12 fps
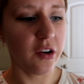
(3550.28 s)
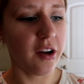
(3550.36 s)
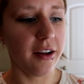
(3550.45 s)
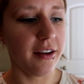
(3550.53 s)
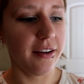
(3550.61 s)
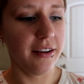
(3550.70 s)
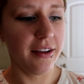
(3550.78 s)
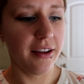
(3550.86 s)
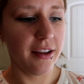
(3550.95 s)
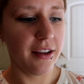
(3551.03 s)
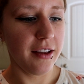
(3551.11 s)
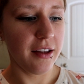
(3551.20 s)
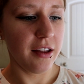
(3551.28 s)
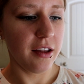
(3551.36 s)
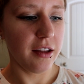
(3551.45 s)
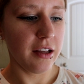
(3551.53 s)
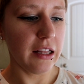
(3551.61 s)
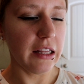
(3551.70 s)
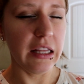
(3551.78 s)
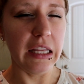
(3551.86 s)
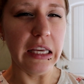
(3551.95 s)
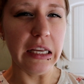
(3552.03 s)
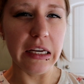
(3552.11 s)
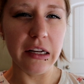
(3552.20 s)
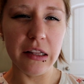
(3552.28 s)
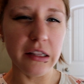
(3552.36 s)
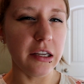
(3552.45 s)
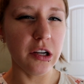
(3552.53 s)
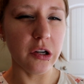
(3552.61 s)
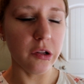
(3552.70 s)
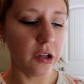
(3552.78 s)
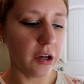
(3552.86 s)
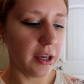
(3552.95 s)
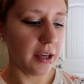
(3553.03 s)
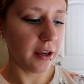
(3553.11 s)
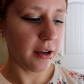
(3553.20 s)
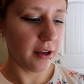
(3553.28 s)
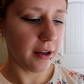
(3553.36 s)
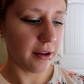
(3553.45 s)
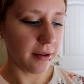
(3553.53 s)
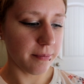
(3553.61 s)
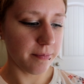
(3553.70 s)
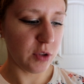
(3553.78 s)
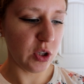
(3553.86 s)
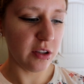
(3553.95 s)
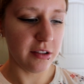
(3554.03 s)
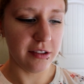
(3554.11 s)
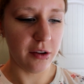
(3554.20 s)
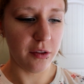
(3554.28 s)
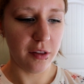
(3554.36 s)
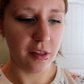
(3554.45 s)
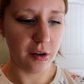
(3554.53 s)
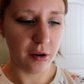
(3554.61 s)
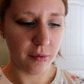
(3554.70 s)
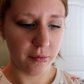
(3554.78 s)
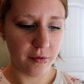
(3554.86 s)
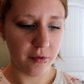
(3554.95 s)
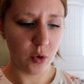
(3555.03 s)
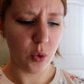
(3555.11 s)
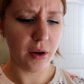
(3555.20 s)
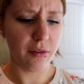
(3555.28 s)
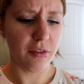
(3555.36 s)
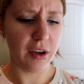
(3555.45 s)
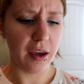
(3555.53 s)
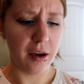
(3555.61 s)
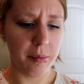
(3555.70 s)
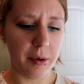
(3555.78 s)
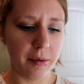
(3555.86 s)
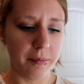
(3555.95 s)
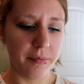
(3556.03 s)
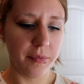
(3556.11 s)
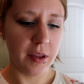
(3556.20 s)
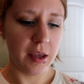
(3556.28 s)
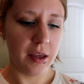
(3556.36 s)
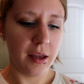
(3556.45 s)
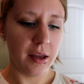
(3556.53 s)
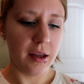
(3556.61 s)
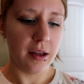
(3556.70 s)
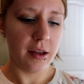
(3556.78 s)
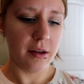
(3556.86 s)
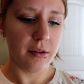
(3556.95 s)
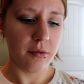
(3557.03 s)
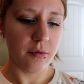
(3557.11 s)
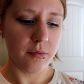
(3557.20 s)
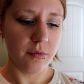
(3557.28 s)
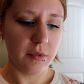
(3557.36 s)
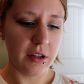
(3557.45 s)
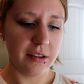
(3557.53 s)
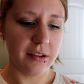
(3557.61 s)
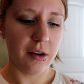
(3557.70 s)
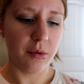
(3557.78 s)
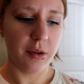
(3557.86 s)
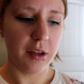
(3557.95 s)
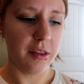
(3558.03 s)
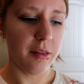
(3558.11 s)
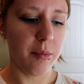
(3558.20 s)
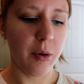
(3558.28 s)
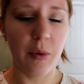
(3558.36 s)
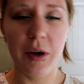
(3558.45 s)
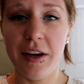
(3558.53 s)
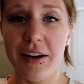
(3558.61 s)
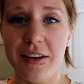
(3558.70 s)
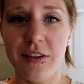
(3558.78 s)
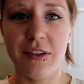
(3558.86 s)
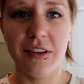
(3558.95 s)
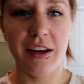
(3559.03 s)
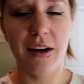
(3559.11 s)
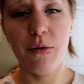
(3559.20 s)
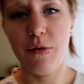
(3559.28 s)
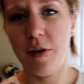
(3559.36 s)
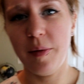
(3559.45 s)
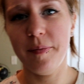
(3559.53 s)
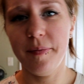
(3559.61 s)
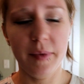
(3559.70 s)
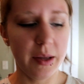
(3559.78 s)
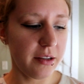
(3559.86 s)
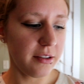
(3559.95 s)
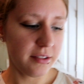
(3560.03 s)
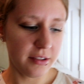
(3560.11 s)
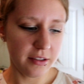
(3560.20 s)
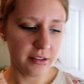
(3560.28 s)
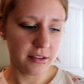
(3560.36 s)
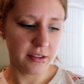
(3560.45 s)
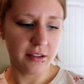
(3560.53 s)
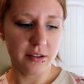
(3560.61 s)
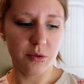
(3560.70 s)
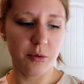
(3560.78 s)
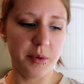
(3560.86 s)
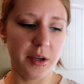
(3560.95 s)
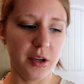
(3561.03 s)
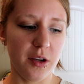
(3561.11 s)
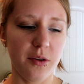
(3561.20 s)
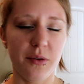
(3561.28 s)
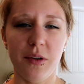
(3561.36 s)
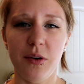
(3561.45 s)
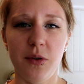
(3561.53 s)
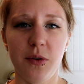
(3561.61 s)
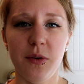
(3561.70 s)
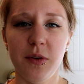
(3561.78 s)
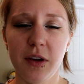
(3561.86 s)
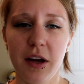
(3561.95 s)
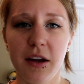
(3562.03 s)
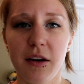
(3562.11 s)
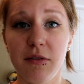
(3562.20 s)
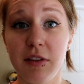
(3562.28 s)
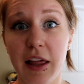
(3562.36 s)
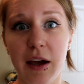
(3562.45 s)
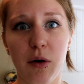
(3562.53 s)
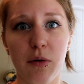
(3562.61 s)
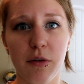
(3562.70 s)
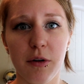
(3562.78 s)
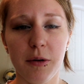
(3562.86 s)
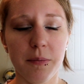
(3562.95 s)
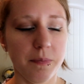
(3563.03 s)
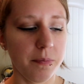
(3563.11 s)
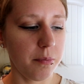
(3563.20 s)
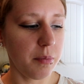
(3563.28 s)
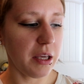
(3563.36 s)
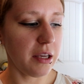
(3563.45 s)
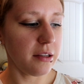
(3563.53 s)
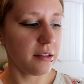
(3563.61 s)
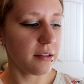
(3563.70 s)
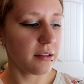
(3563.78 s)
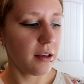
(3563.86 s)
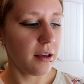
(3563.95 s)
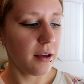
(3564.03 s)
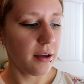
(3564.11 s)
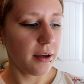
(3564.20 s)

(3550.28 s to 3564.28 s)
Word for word: they're not clean, clear looking. You can tell that they're quite fake, but that's not really the point. I just think from a distance, this will be a cute little kind of layover piece